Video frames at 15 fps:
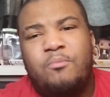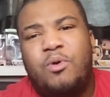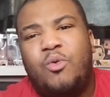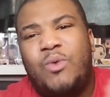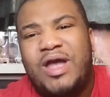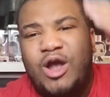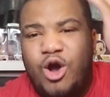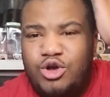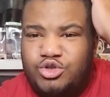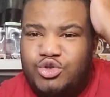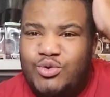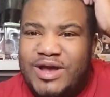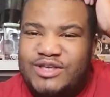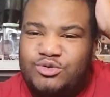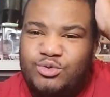But wait, R
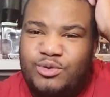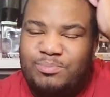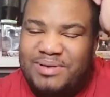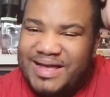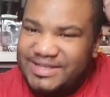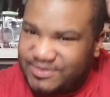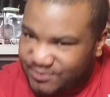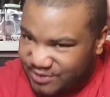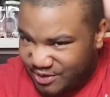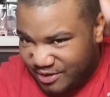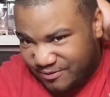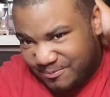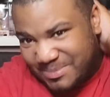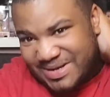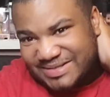two has all the plans for
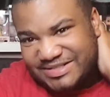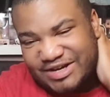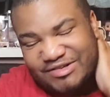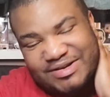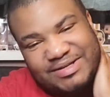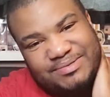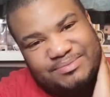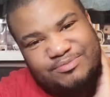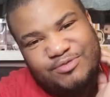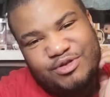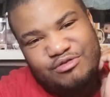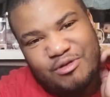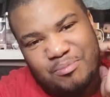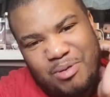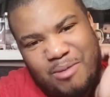the military, for
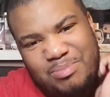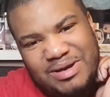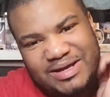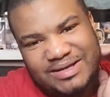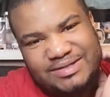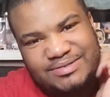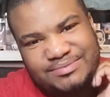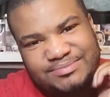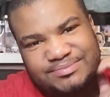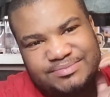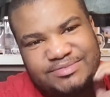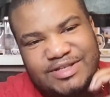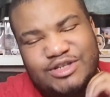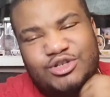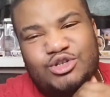the Republic.
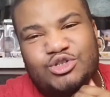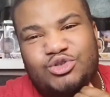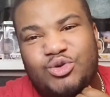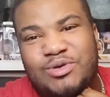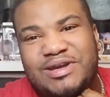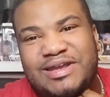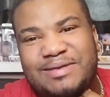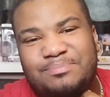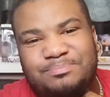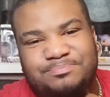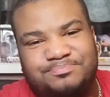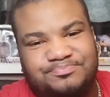They should have stolen him.